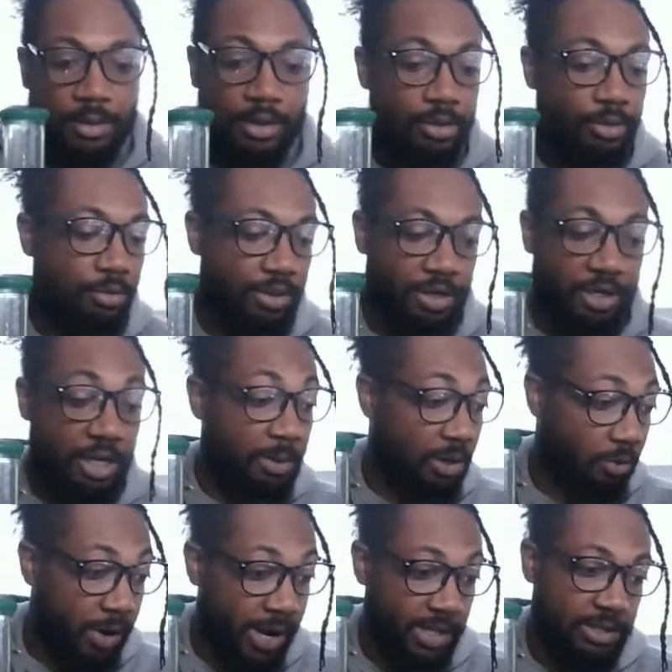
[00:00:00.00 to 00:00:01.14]
the
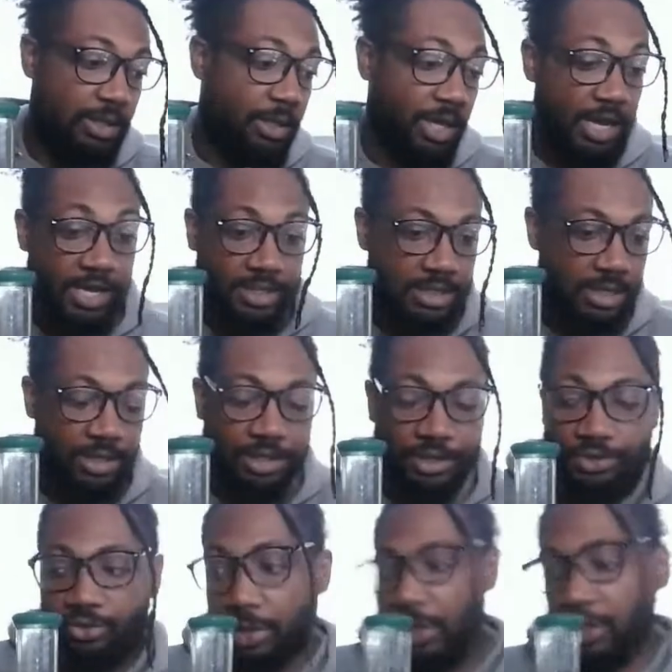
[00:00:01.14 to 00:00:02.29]
Democrats of the
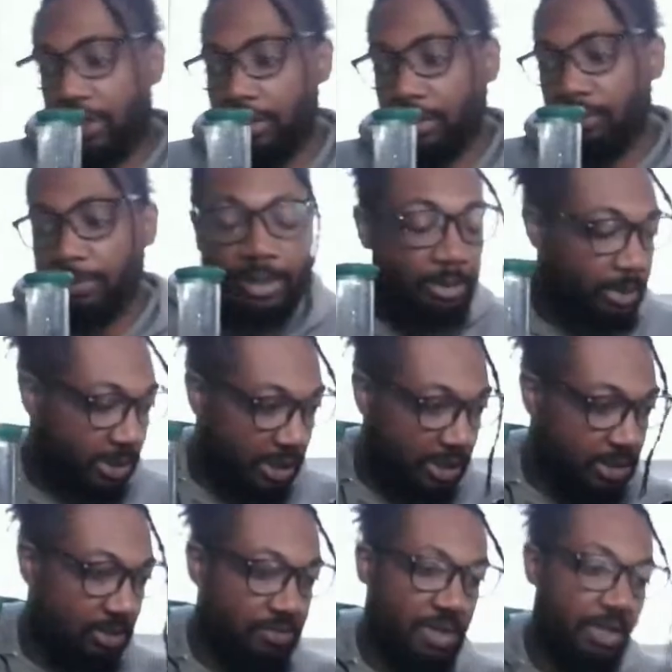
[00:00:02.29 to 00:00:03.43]
1800s are the
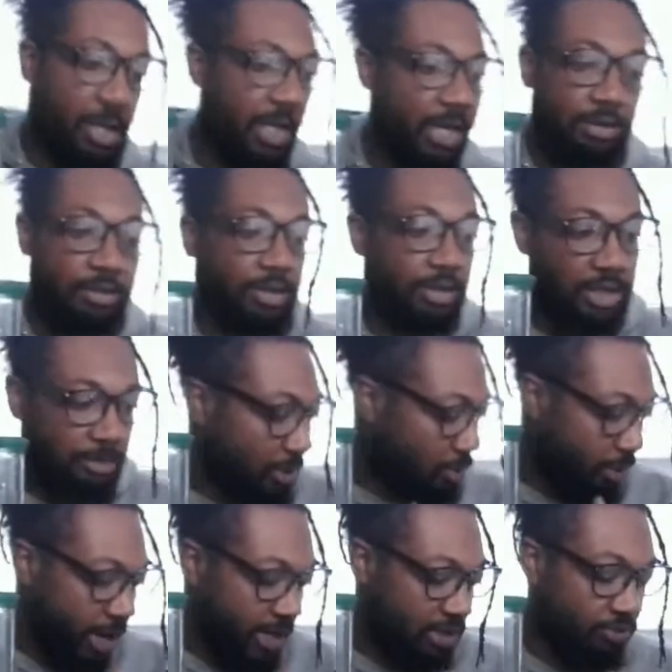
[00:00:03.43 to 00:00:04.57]
Republicans of today, or the
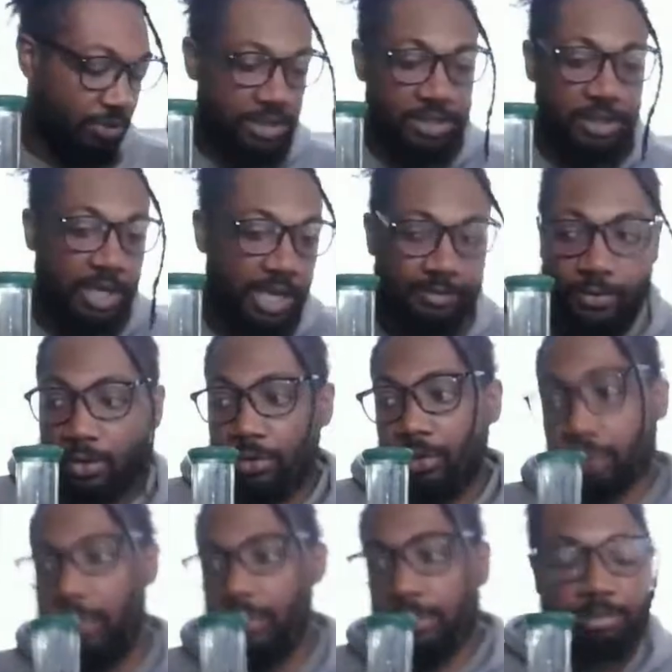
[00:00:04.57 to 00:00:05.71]
Democrats were the
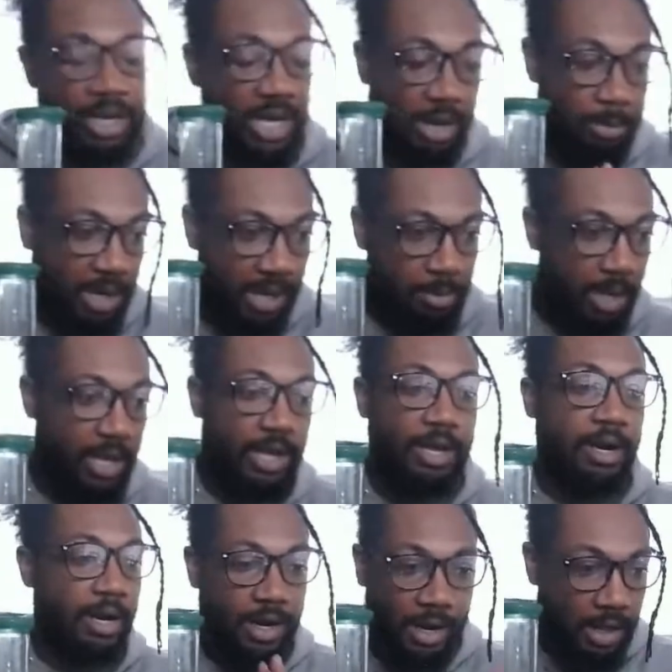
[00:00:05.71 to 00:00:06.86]
slaveholders, blah, blah, blah,
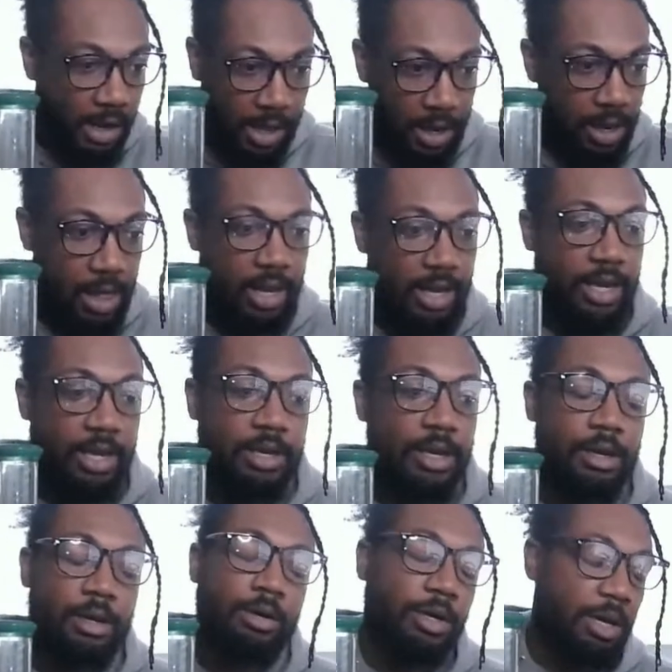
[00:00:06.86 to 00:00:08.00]
da, da, da,
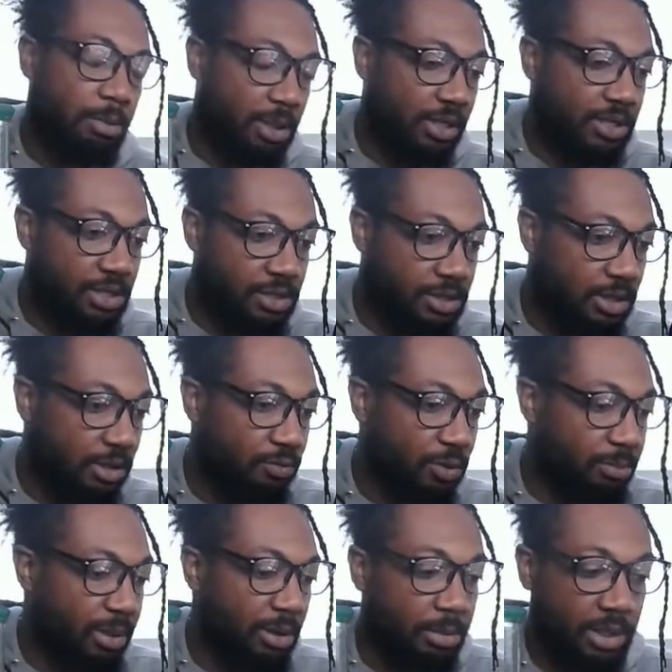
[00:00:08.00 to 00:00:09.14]
da. Okay, but this is still the
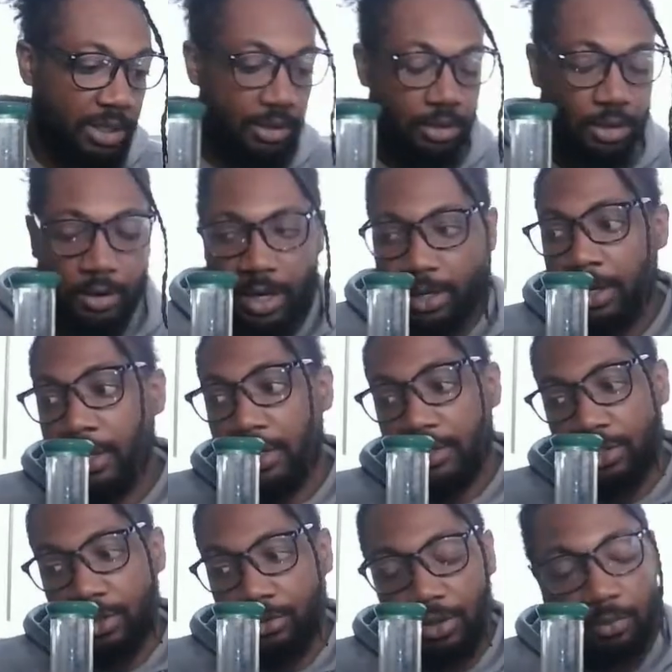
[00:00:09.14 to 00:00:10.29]
Republican, all right?
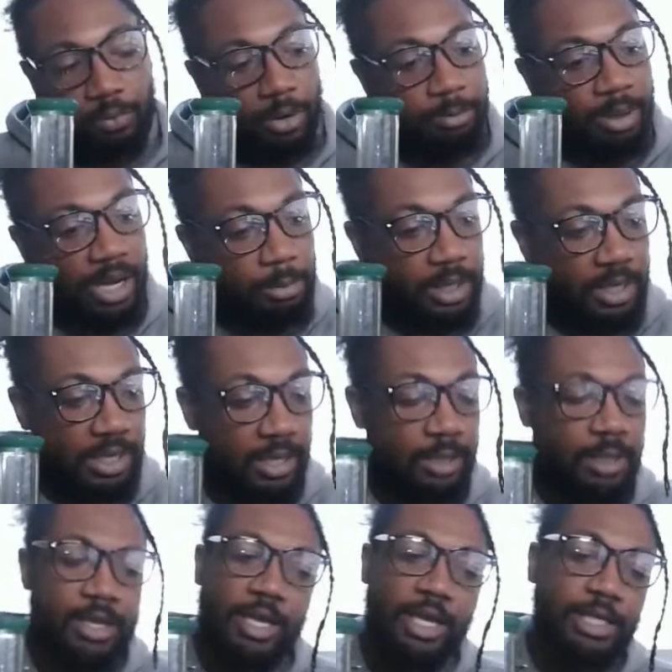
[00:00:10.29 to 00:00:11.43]
So the Republican,
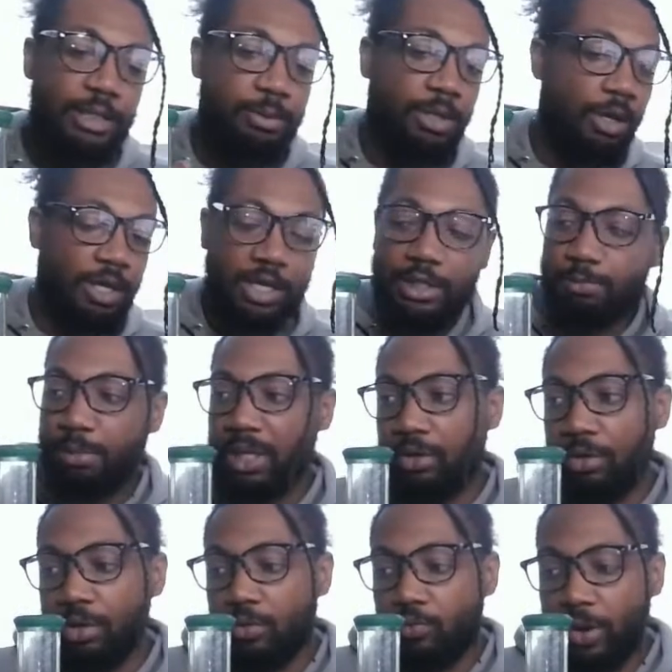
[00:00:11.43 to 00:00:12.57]
it's been
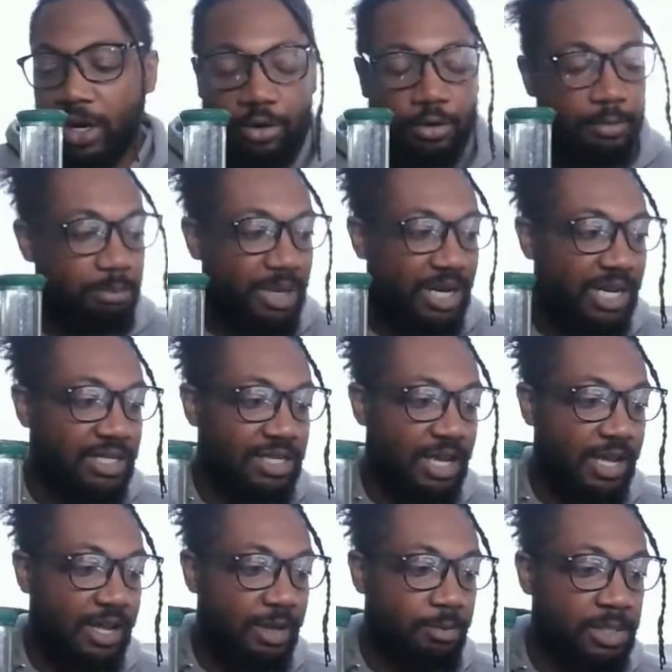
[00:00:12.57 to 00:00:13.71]
on record many
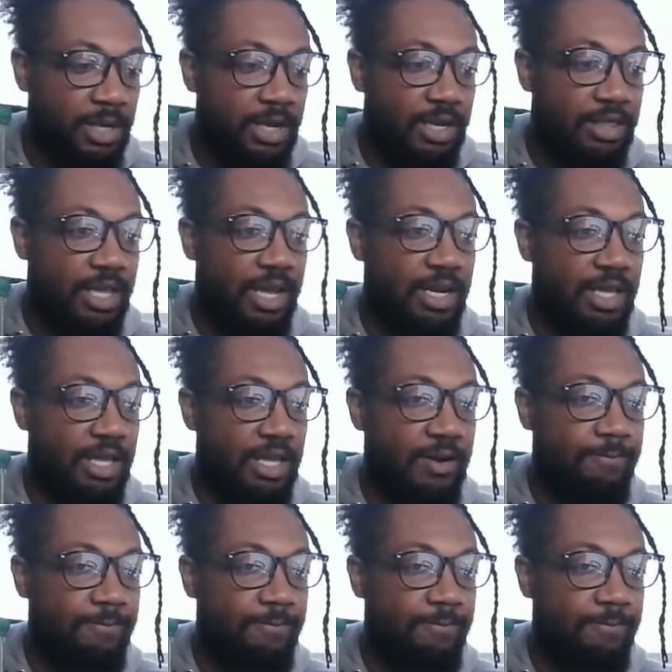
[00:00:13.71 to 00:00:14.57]
times that